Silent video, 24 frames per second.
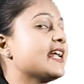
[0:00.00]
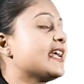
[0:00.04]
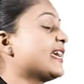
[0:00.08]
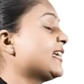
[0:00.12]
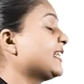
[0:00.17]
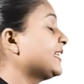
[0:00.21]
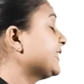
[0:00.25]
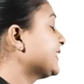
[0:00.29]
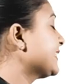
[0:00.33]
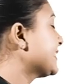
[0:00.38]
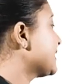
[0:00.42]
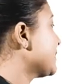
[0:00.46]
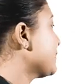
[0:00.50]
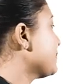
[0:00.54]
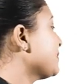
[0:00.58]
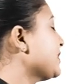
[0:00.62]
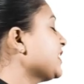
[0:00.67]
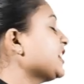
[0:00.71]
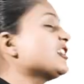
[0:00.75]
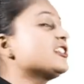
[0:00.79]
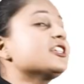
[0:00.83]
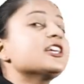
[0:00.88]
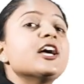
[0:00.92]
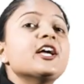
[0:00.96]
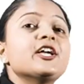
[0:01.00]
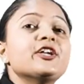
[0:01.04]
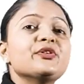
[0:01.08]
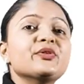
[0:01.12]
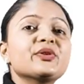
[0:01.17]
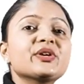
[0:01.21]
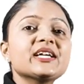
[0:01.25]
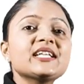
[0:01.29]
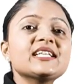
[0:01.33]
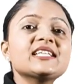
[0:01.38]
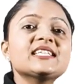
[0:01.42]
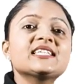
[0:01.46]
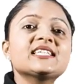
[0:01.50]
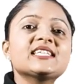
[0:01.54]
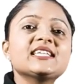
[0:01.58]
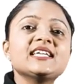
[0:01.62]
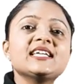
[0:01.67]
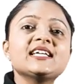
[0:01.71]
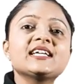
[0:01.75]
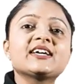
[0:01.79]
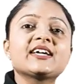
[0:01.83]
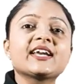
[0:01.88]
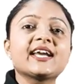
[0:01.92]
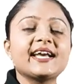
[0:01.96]
In this image, you can
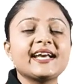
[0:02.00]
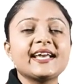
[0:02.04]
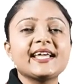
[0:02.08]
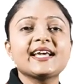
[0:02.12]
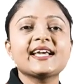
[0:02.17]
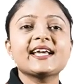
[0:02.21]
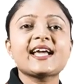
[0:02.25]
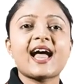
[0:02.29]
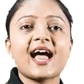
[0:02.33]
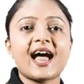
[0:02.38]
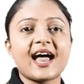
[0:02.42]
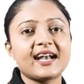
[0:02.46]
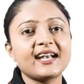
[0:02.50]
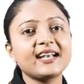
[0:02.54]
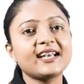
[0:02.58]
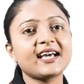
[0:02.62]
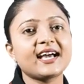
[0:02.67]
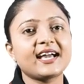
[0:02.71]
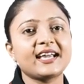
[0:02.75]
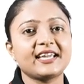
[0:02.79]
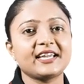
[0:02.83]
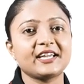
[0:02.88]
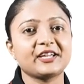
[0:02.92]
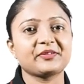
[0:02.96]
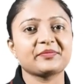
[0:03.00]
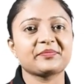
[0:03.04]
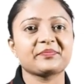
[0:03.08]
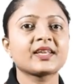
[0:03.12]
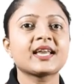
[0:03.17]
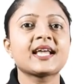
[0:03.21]
see grading and dyeing.